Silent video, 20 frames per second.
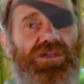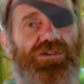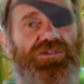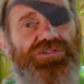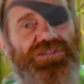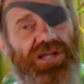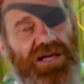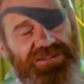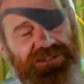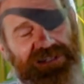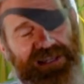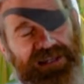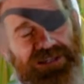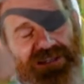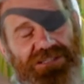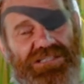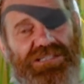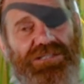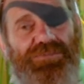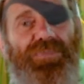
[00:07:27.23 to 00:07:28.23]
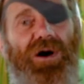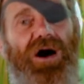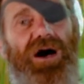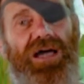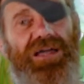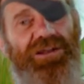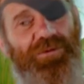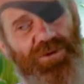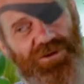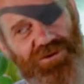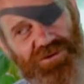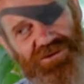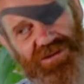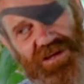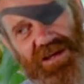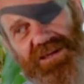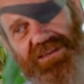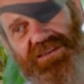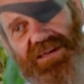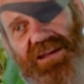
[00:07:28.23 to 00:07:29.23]
You start to get inspired, and when you
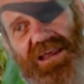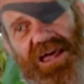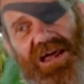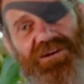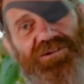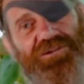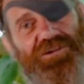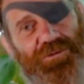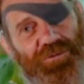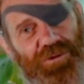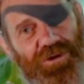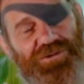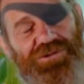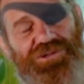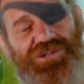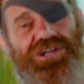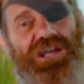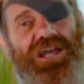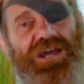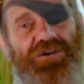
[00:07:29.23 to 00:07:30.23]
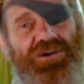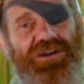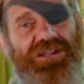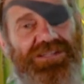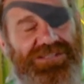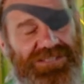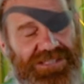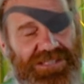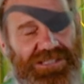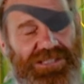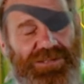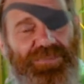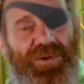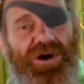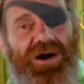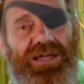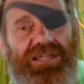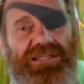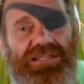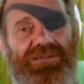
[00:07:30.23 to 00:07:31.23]
take that out into the world and share it, it's
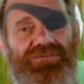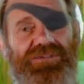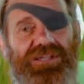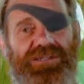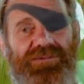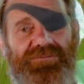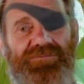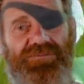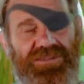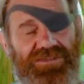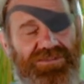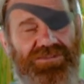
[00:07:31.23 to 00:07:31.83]
inspired living.